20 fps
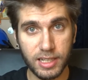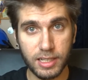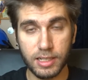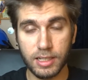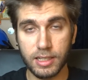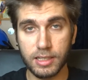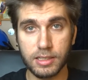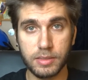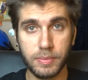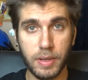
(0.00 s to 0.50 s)
and
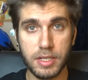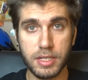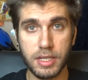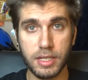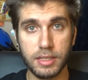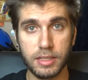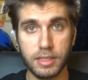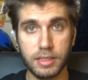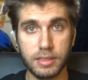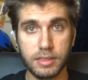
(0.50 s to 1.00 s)
especially
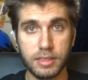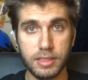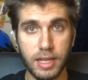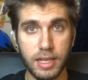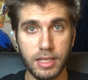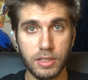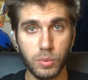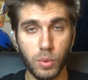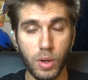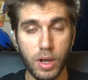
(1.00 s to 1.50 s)
in
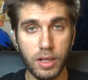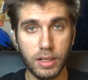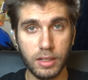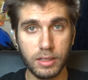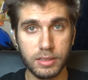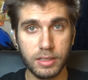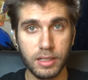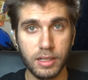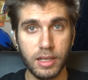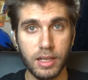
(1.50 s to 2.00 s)
today's world.